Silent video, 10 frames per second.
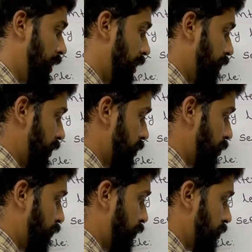dereference
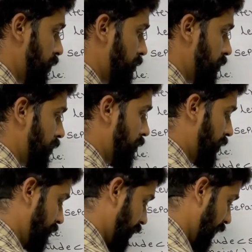to
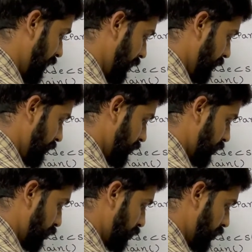4001, we get
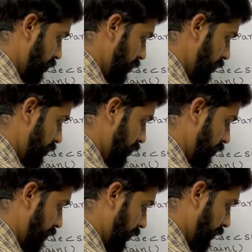so
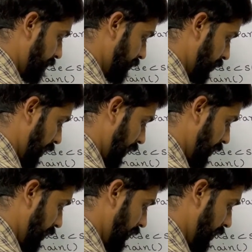2001,
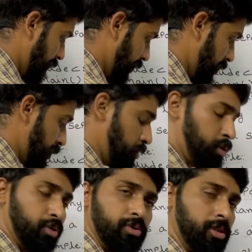and dereference
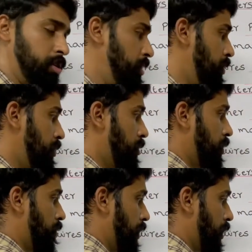to
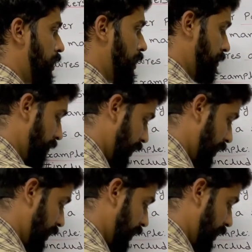2001, we